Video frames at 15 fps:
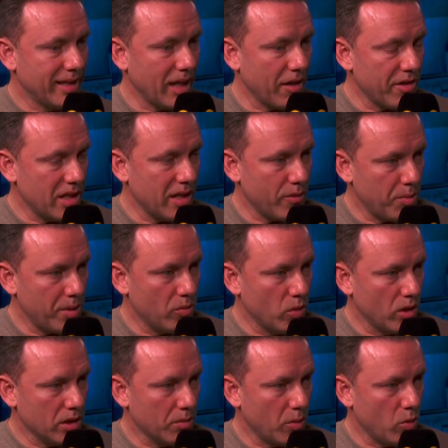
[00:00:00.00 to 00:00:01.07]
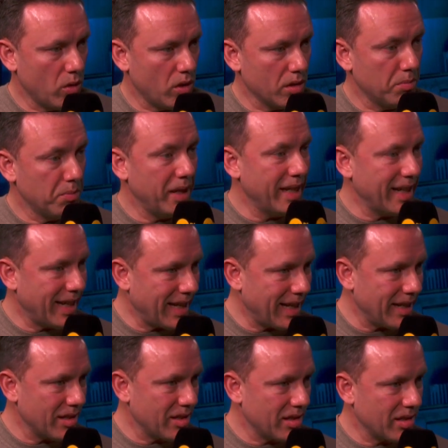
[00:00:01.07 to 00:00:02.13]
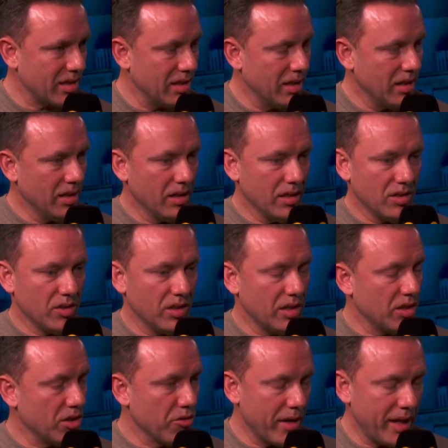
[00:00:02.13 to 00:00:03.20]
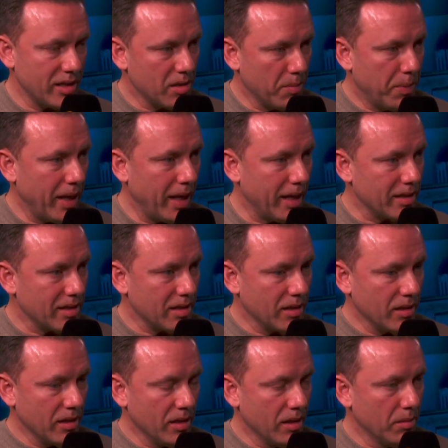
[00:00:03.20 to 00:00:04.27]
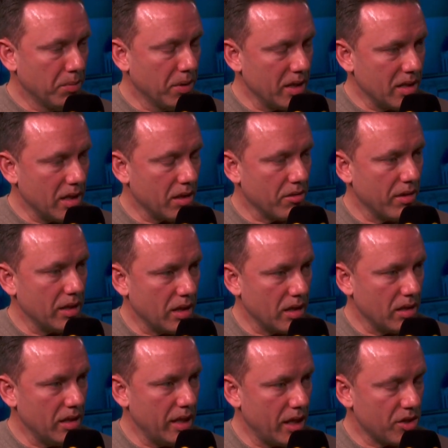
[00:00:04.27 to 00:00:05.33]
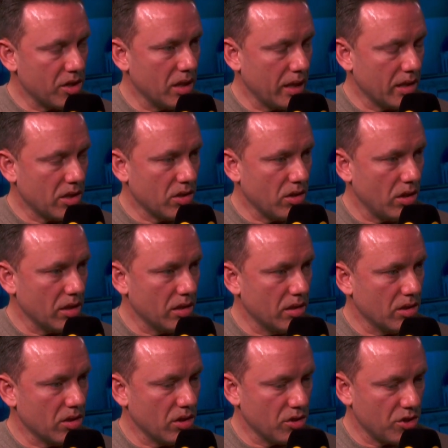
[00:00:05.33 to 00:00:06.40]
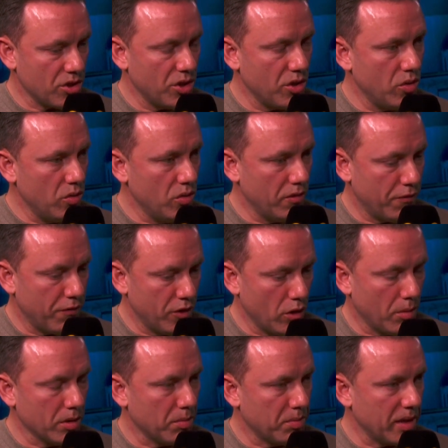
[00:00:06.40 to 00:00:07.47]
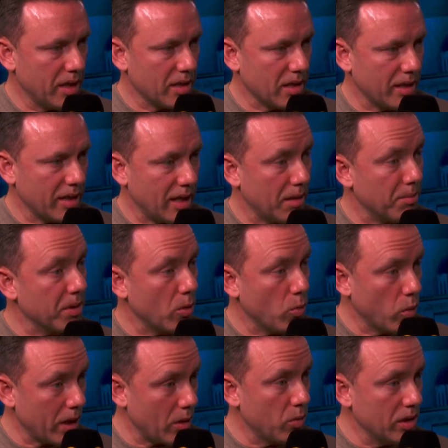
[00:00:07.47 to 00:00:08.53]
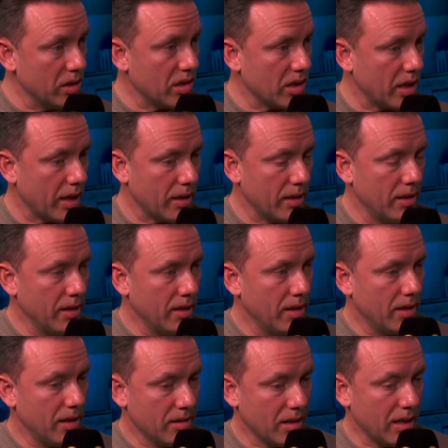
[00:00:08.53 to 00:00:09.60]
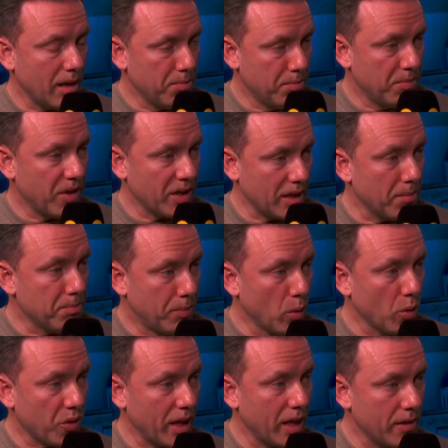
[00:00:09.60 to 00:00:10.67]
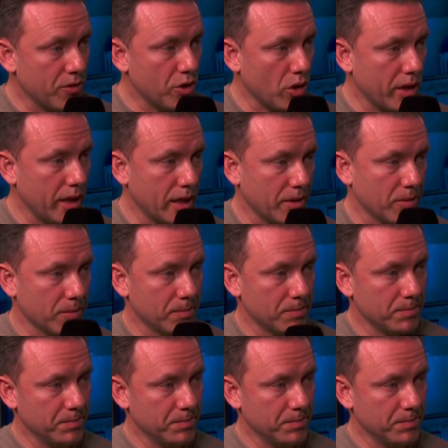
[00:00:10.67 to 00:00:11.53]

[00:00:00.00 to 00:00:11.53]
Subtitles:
Gary's never been world number 1. Peter has. So it's a great debate. But isn't it great that a nation like Scotland has got 2 phenomenal players like that? But what I will say is that I think they're both ahead of Jockey now.